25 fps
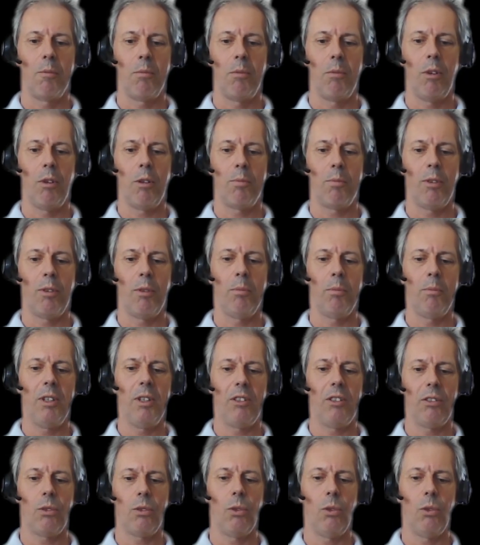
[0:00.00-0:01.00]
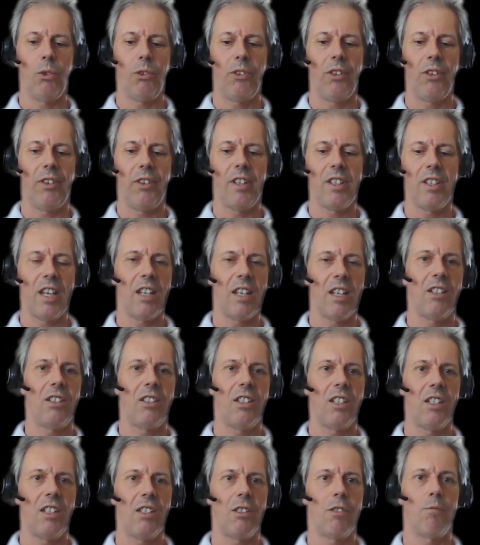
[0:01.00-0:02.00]
Well, the problem is, of course, that these
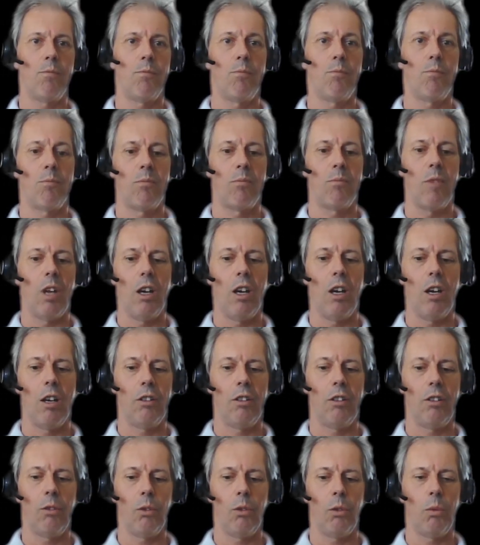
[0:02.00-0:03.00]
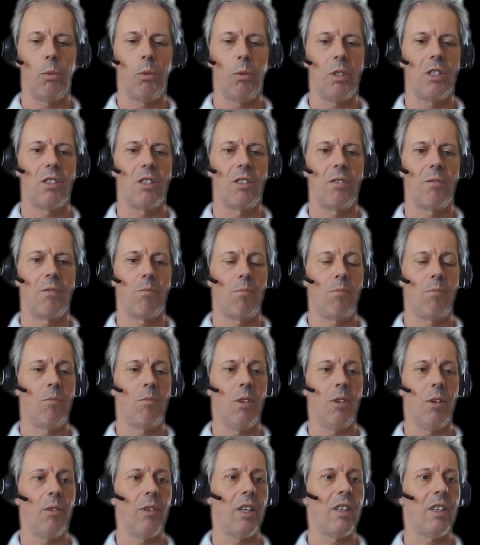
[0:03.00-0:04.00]
entities uh, don't always,
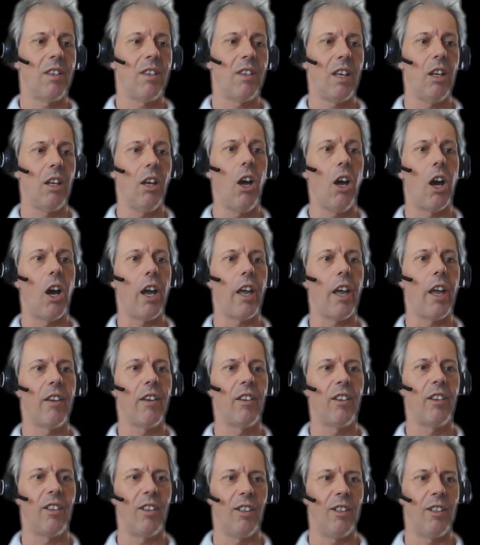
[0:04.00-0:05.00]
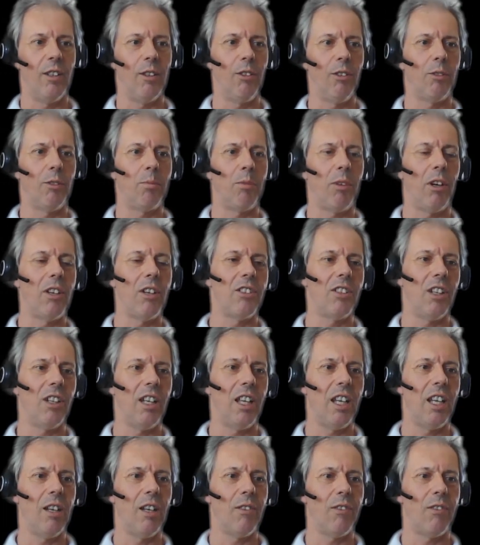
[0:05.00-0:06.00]
you know, they, they lie. You know,
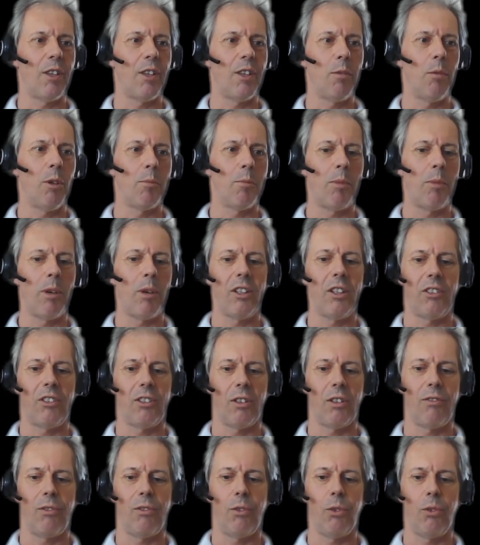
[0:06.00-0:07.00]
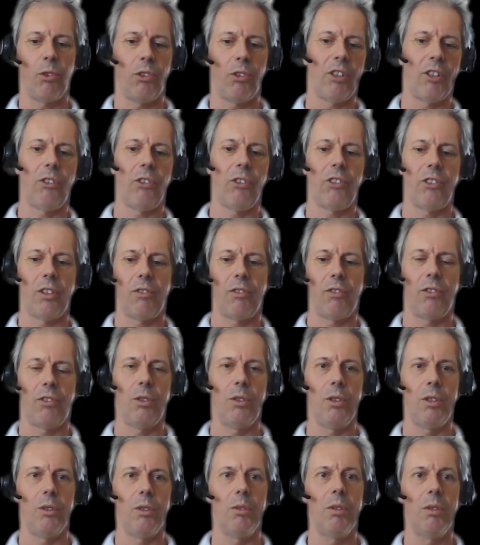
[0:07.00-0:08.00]
surprisingly enough, they want to buy stuff or sell stuff to
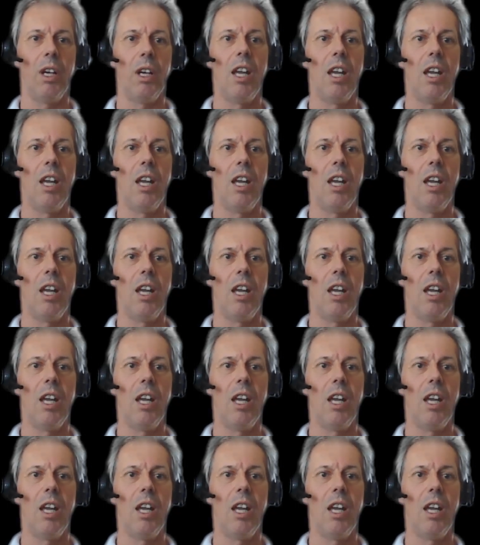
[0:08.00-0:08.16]
you.